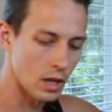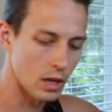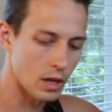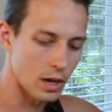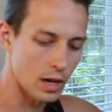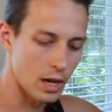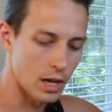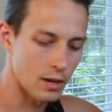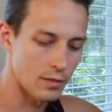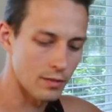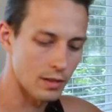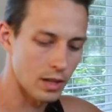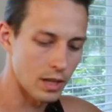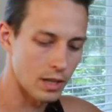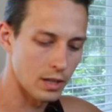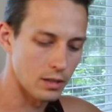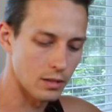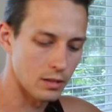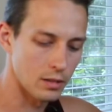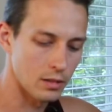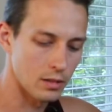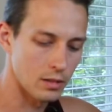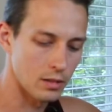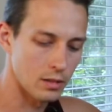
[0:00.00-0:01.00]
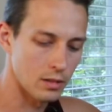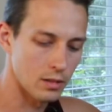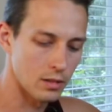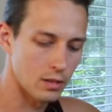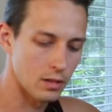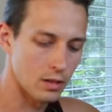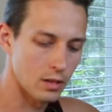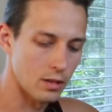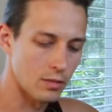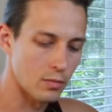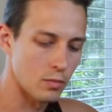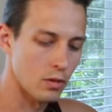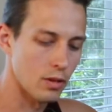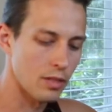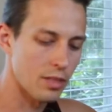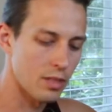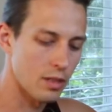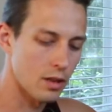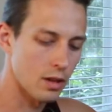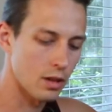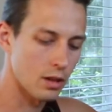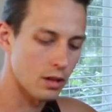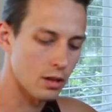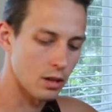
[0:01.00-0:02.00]
kind of like, it's real
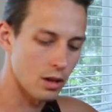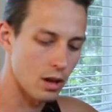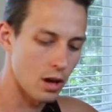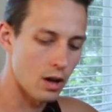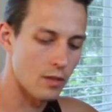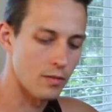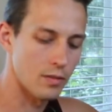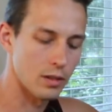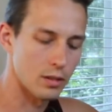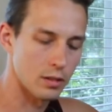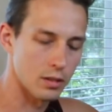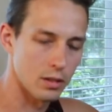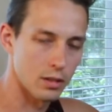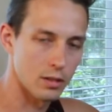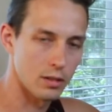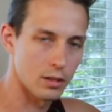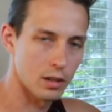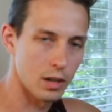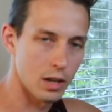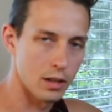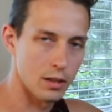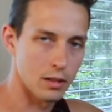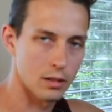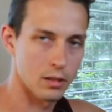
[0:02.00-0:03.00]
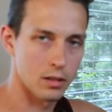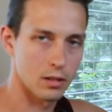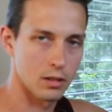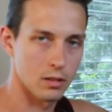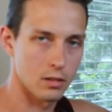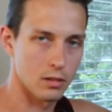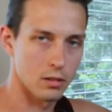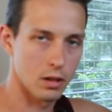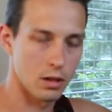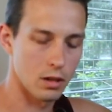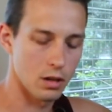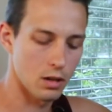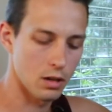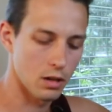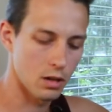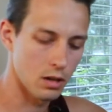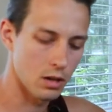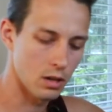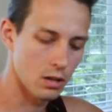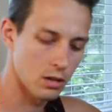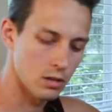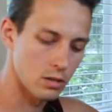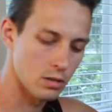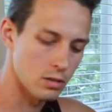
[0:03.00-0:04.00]
thick, obviously. It's a nice
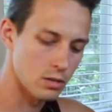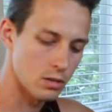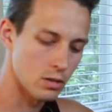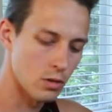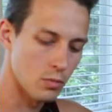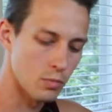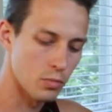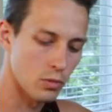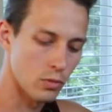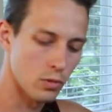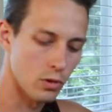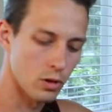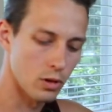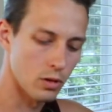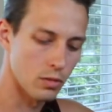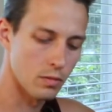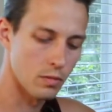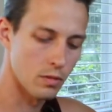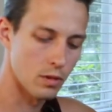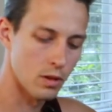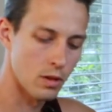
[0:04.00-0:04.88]
show pour,